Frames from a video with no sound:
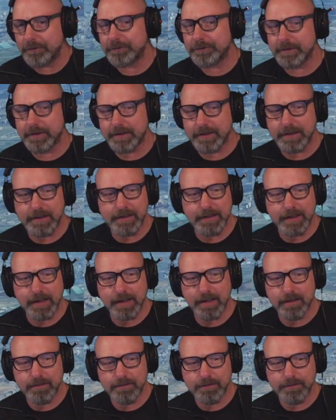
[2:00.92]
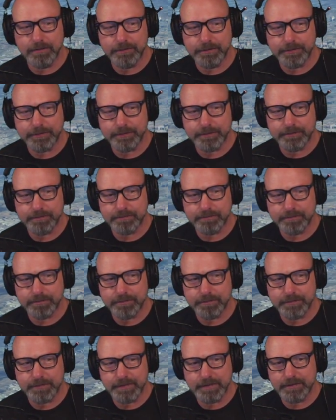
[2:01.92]
the
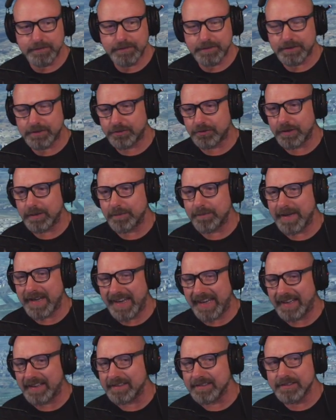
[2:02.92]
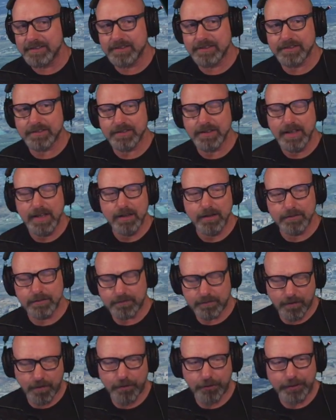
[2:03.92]
stream ends,
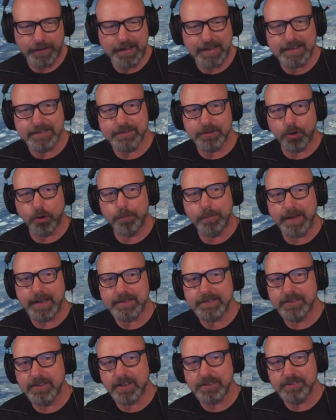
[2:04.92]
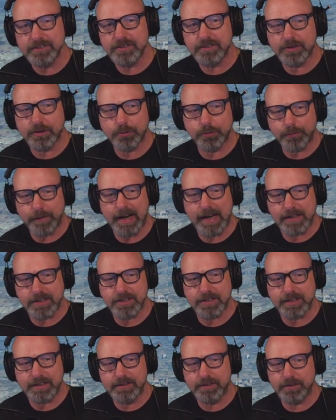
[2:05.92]
thing is, OBS doesn't
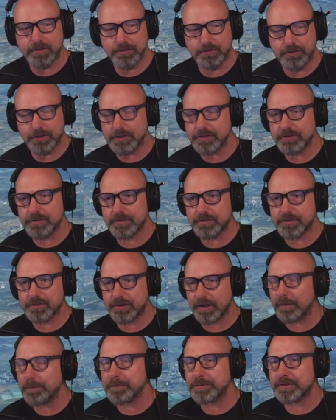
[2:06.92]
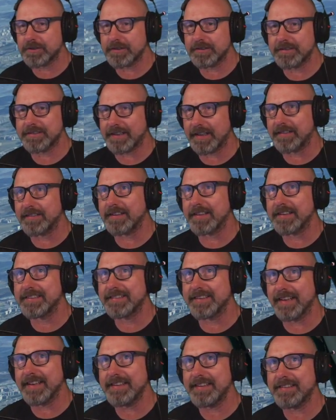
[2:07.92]
crash. It just stops sending
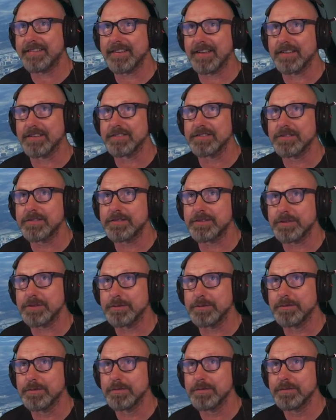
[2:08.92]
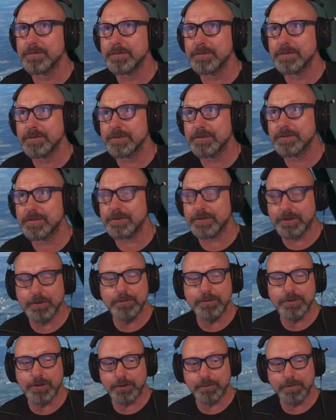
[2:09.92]
data to
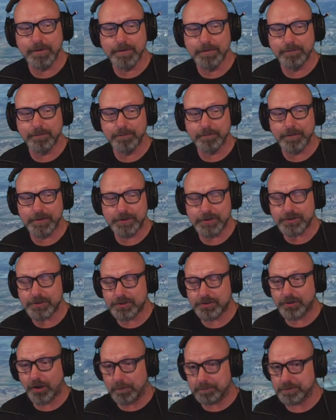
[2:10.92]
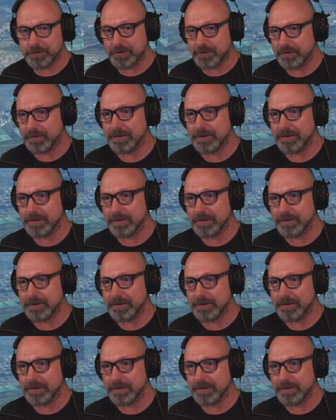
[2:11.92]
YouTube. It just stops.